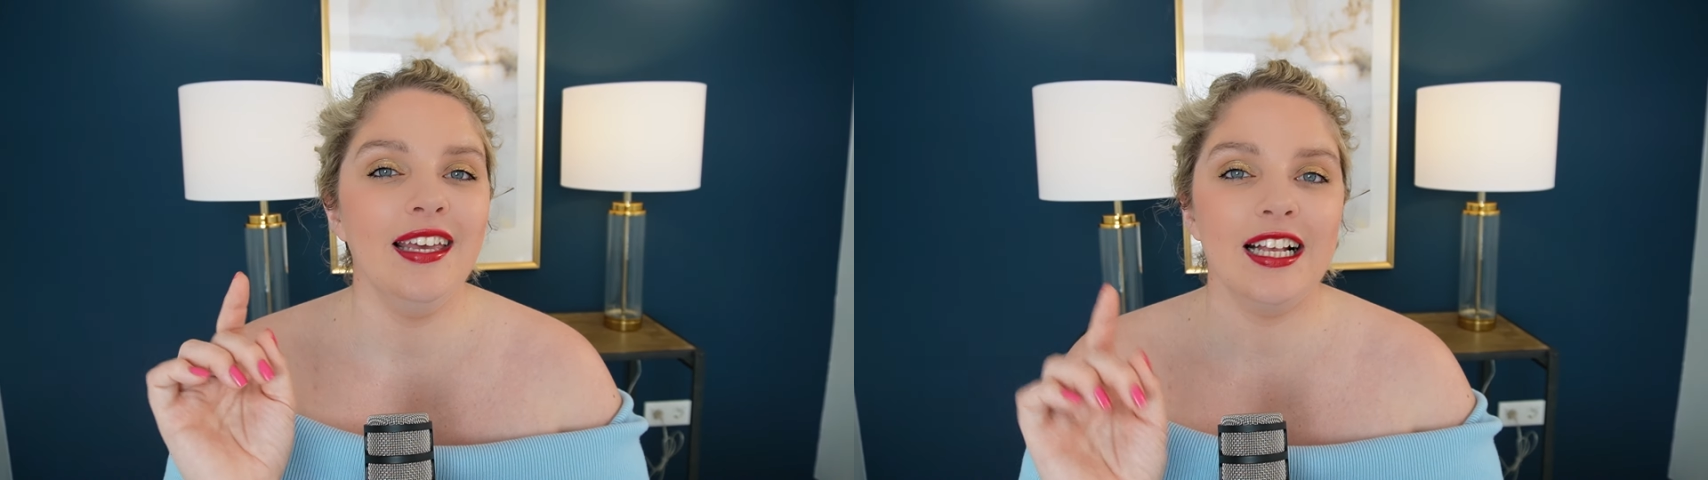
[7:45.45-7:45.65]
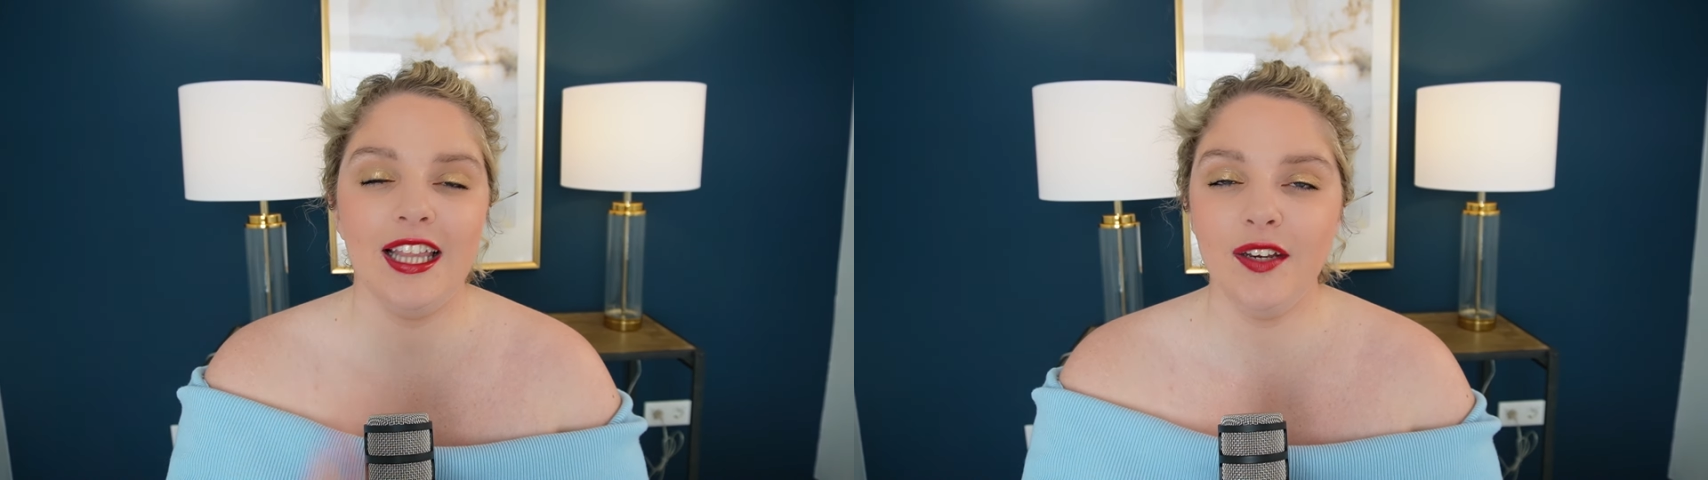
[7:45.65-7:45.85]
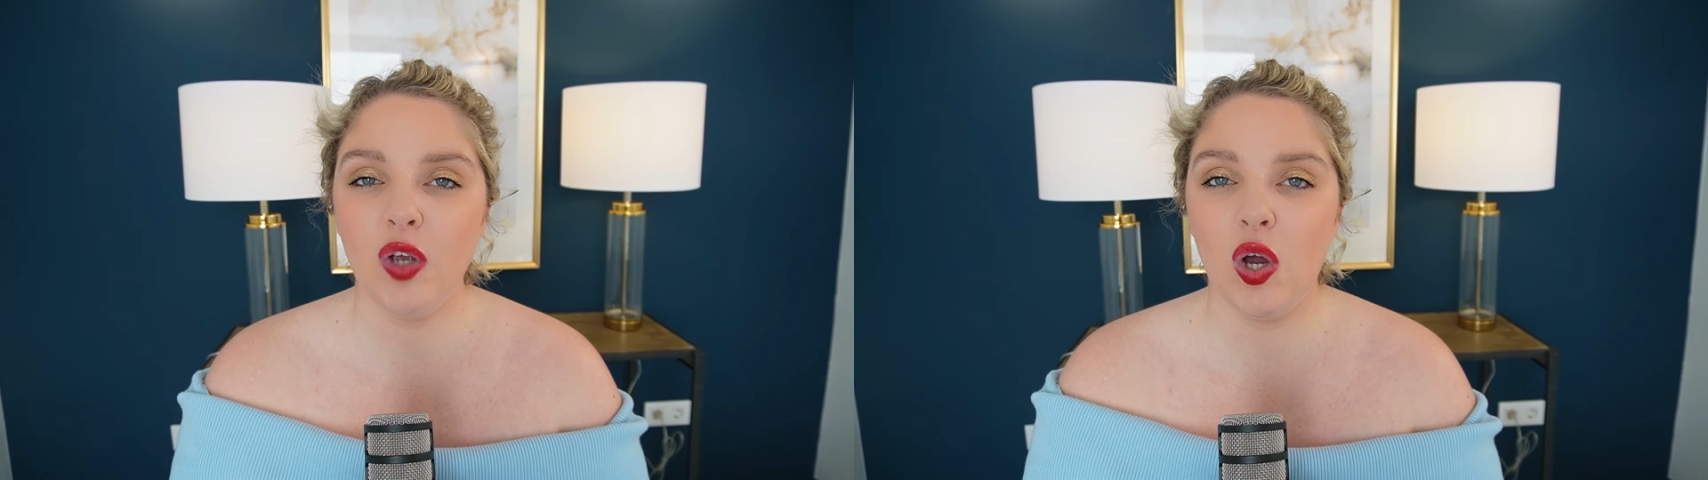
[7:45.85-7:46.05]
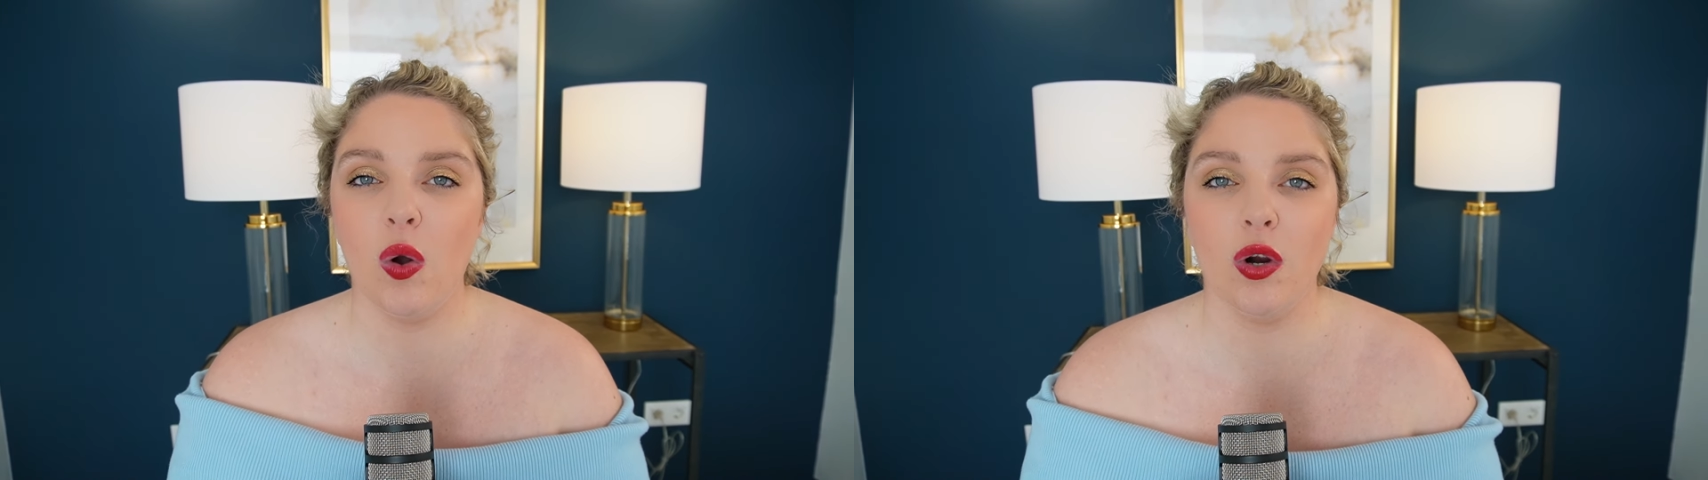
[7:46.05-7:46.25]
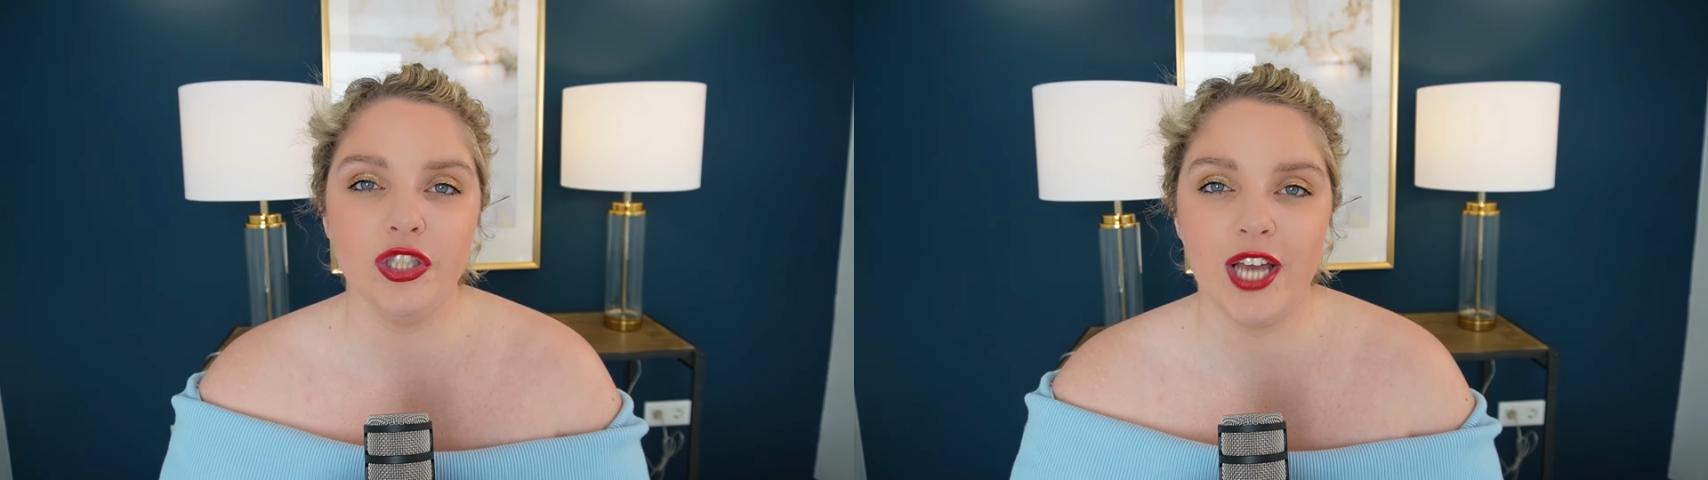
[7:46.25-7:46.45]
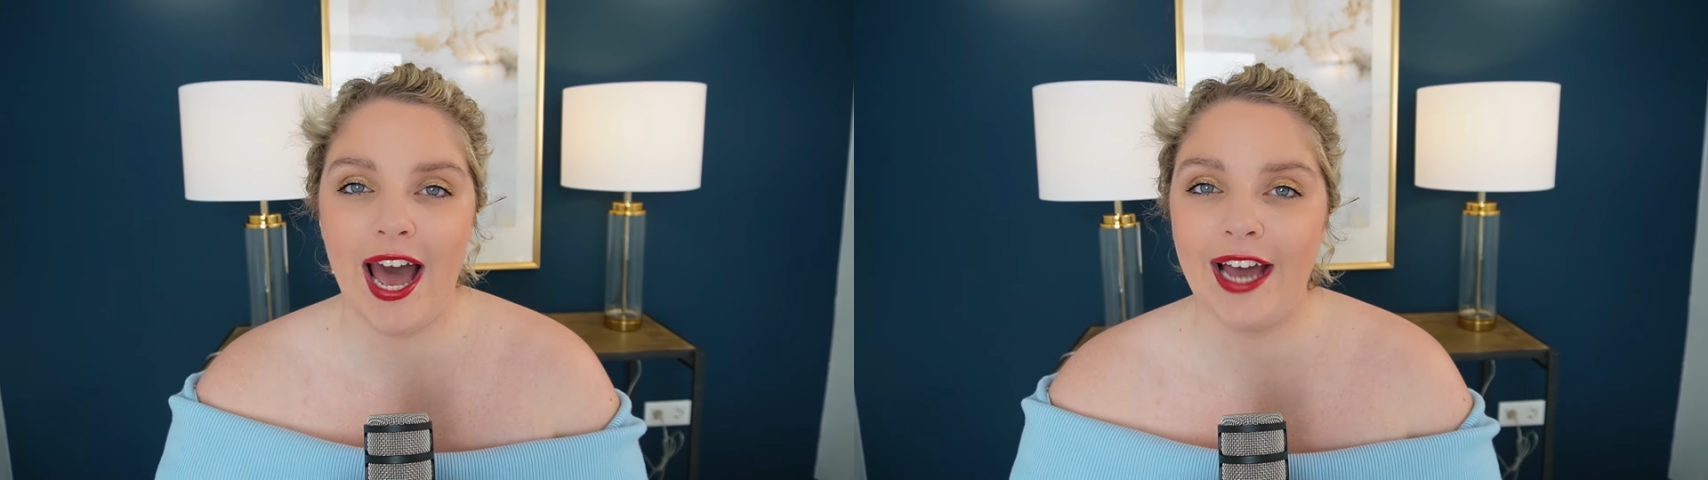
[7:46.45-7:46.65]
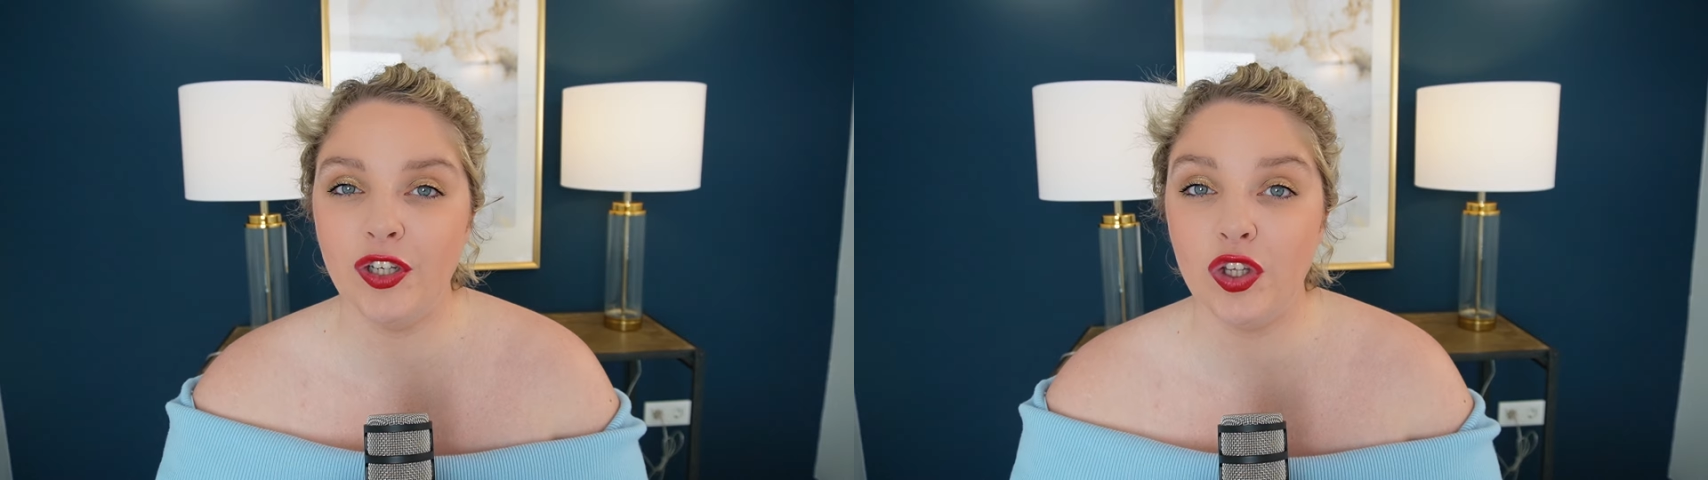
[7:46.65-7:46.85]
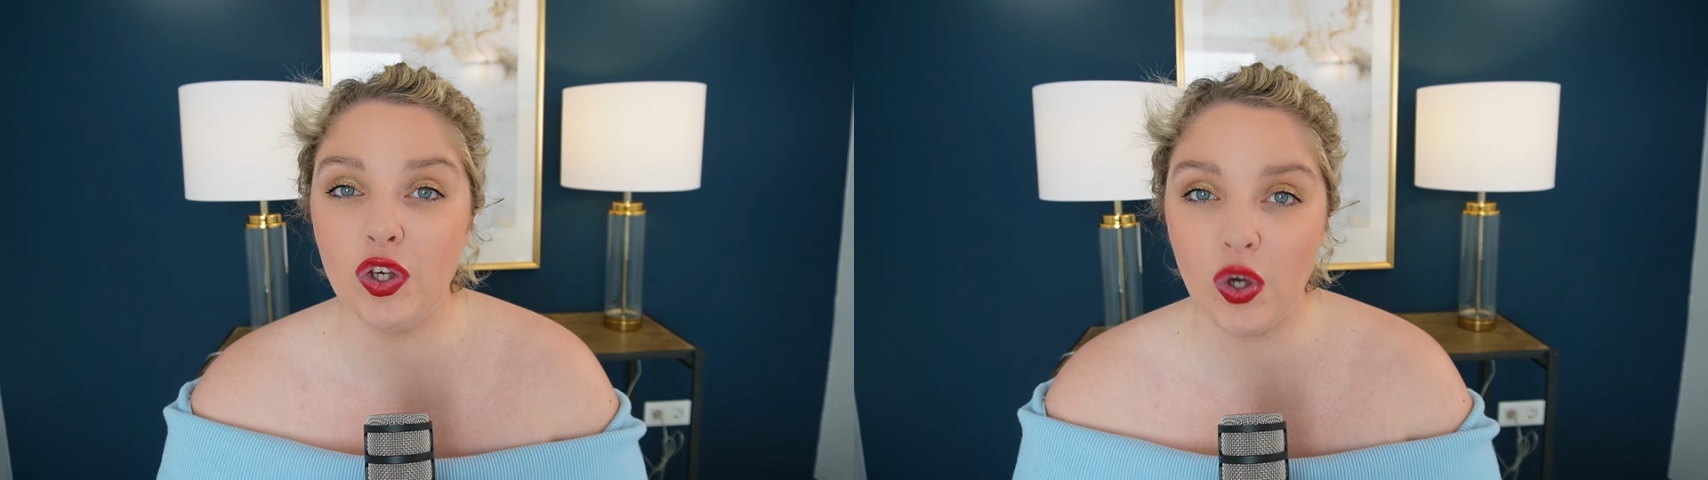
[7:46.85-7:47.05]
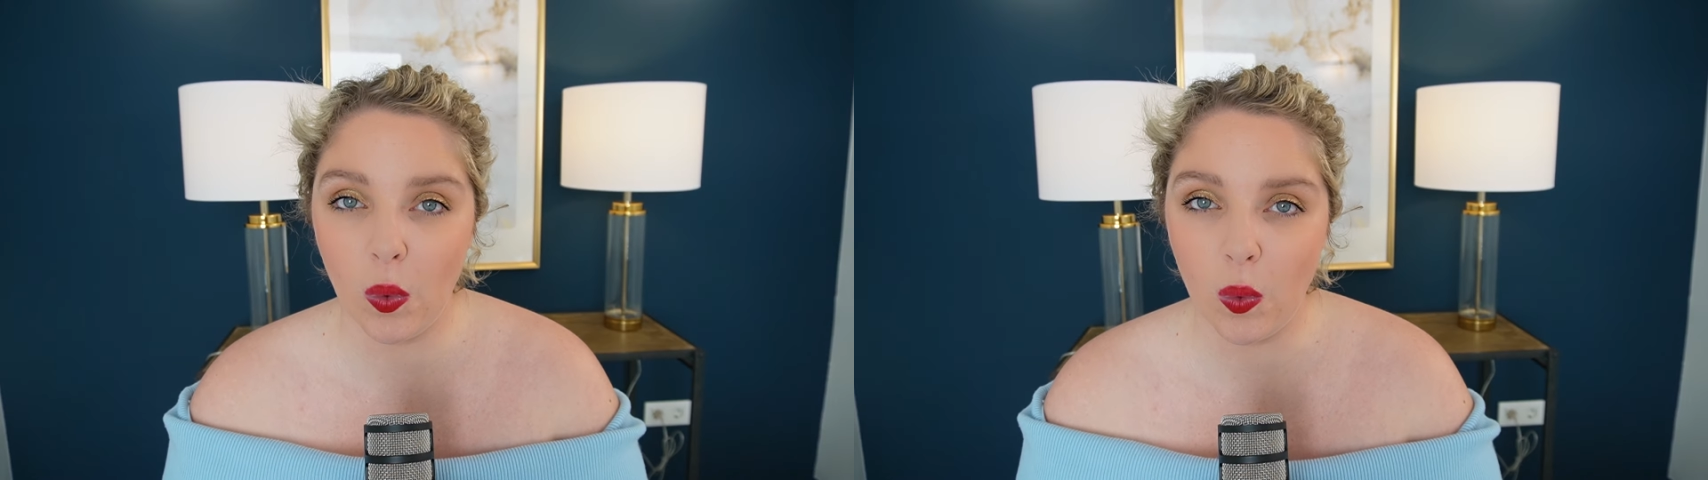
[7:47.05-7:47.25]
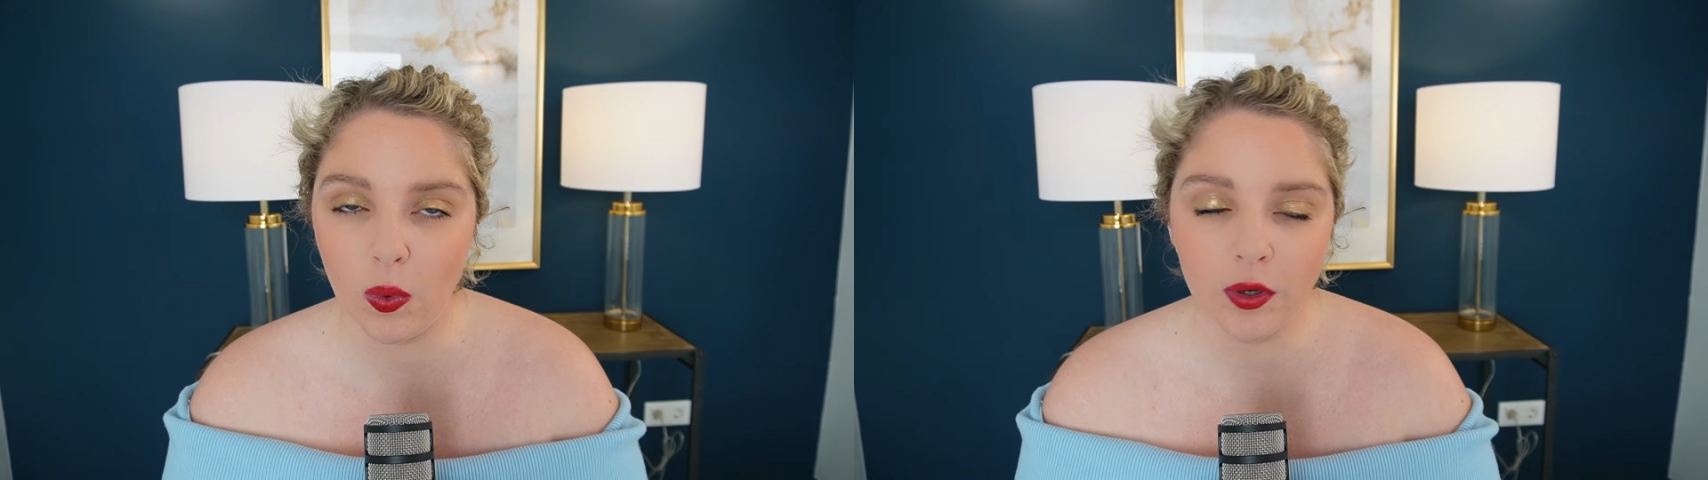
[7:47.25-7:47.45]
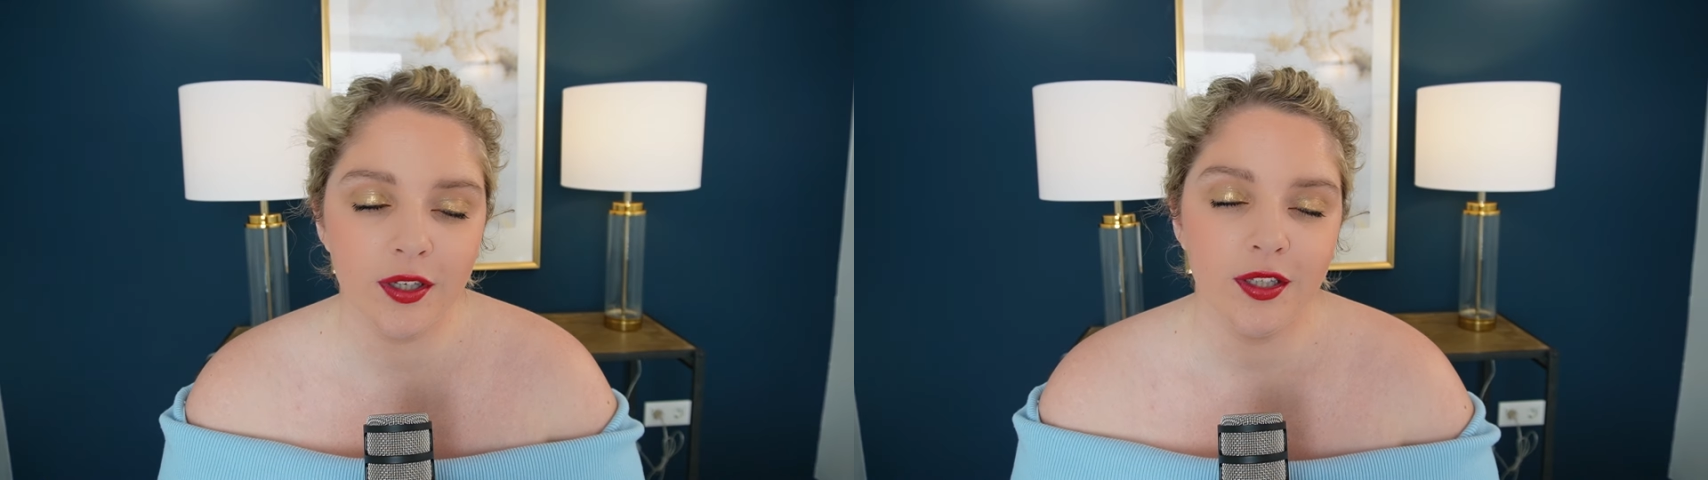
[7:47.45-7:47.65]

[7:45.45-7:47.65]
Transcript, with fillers: click record and go.